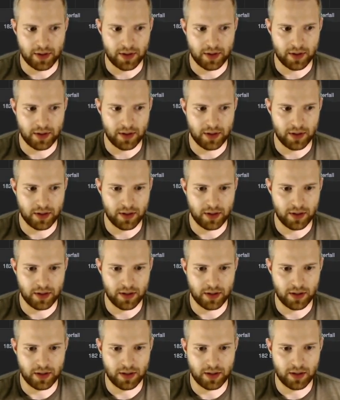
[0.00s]

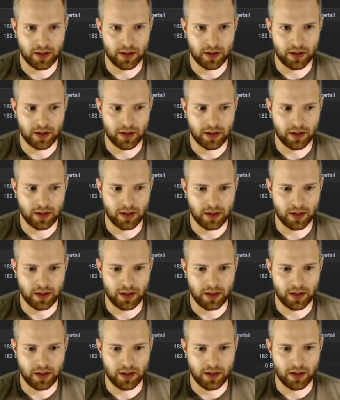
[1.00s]

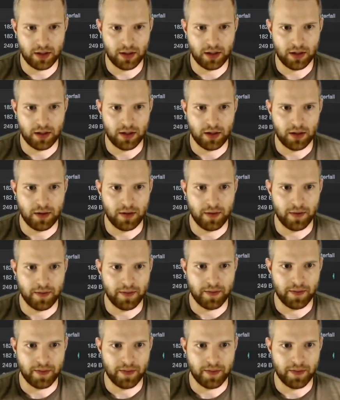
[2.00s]
Nothing is said.